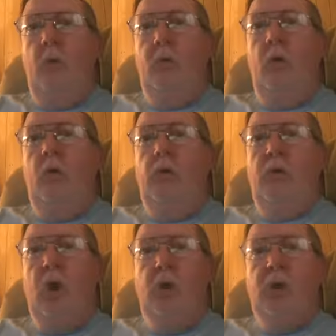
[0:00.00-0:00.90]
through
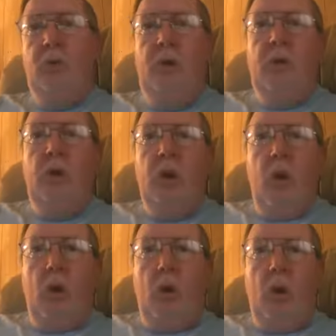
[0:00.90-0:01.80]
judgment
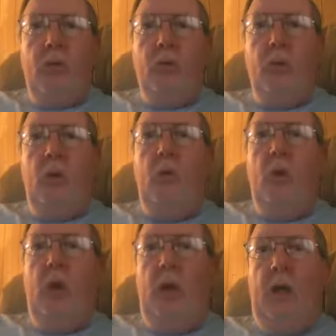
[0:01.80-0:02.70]
or
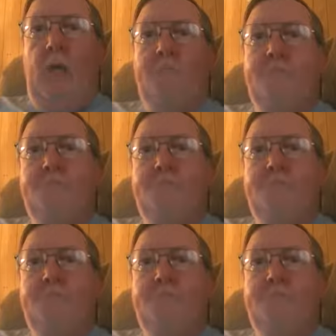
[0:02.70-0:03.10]
through uh,